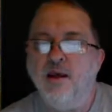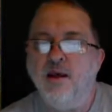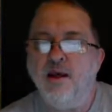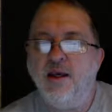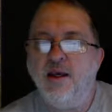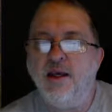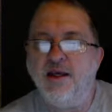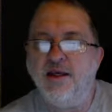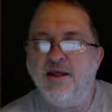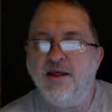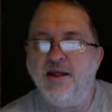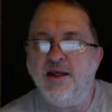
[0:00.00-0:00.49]

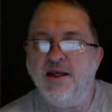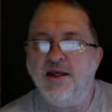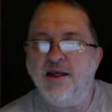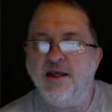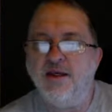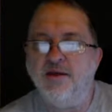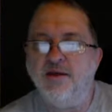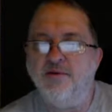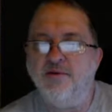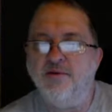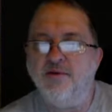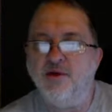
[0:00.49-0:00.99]
he
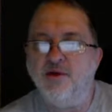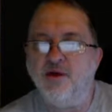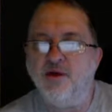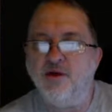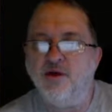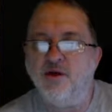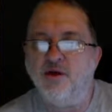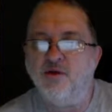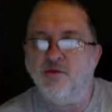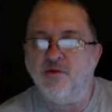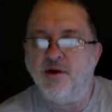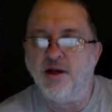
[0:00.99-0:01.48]
did
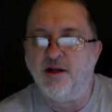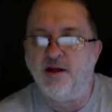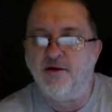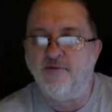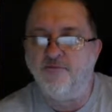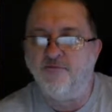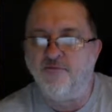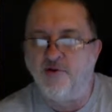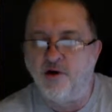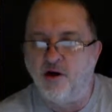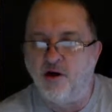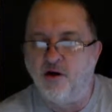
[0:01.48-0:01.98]
Eureka
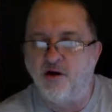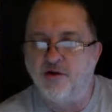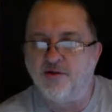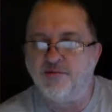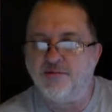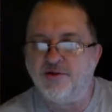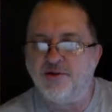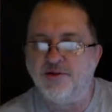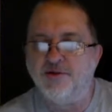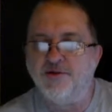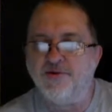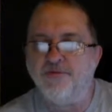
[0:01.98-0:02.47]

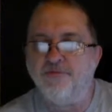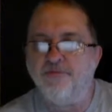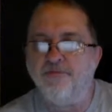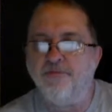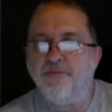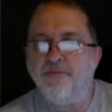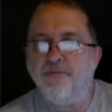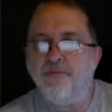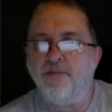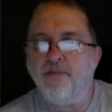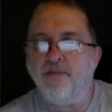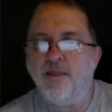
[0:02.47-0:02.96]
Farms.
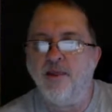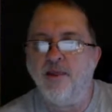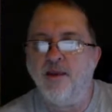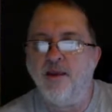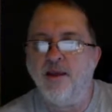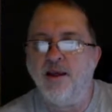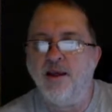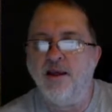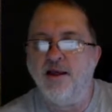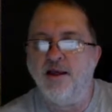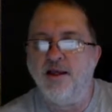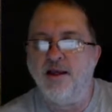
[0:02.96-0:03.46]

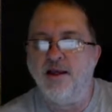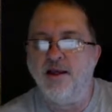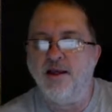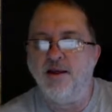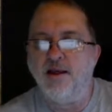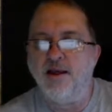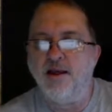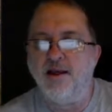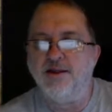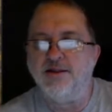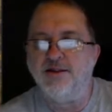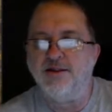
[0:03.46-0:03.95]
He did
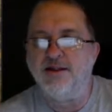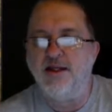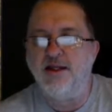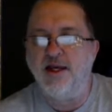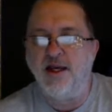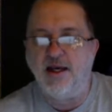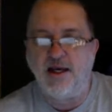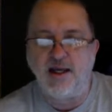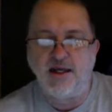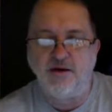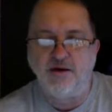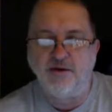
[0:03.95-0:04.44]
Lazy
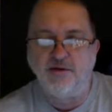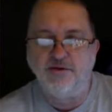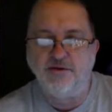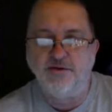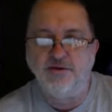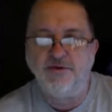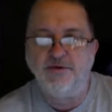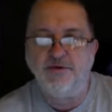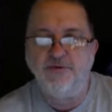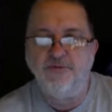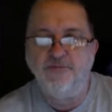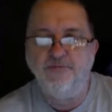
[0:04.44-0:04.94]

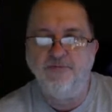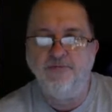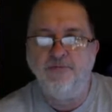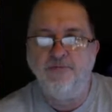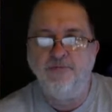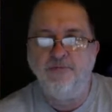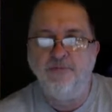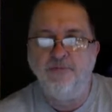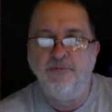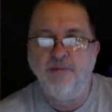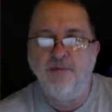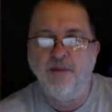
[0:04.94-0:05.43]
Acres.
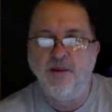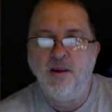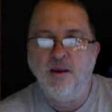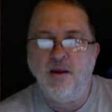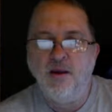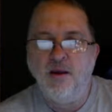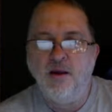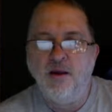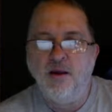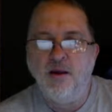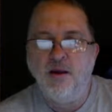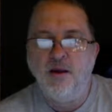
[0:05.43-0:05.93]

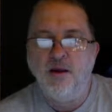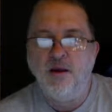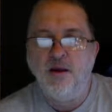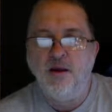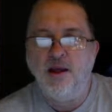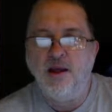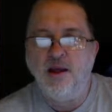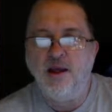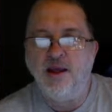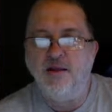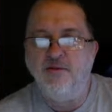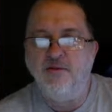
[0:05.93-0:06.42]

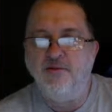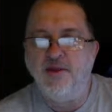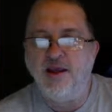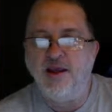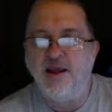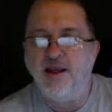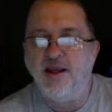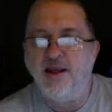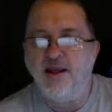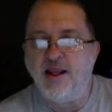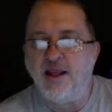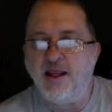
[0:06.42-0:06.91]
And
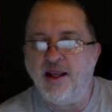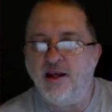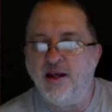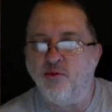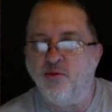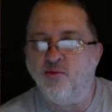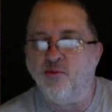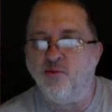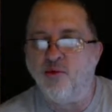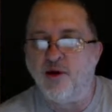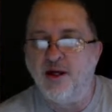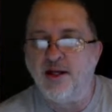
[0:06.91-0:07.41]
then he
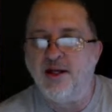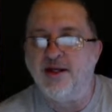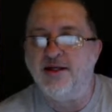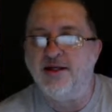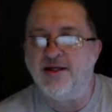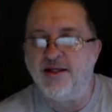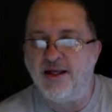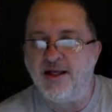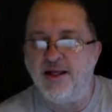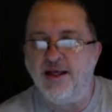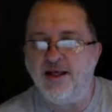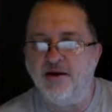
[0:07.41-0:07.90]

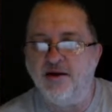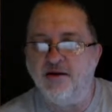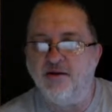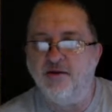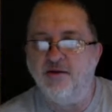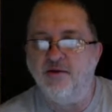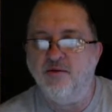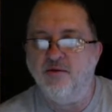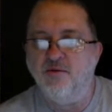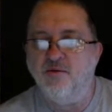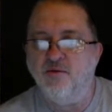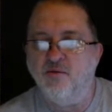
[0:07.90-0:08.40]
redid
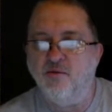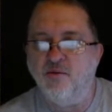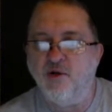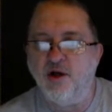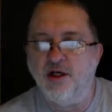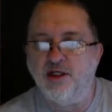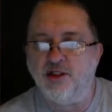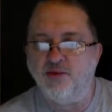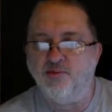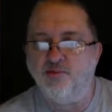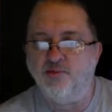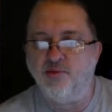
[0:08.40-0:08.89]

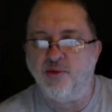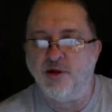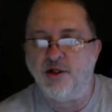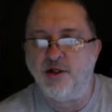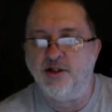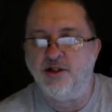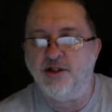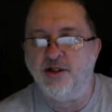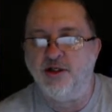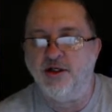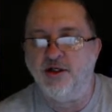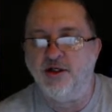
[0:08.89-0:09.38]
West
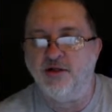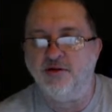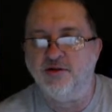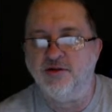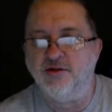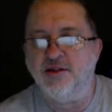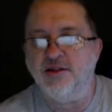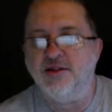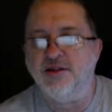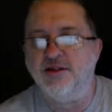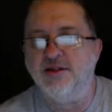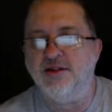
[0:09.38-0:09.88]
Bridge Hills.
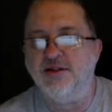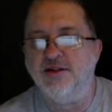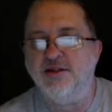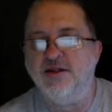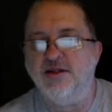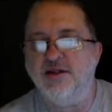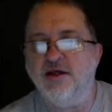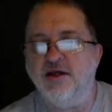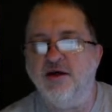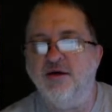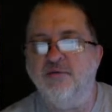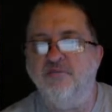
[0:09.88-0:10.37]
This is the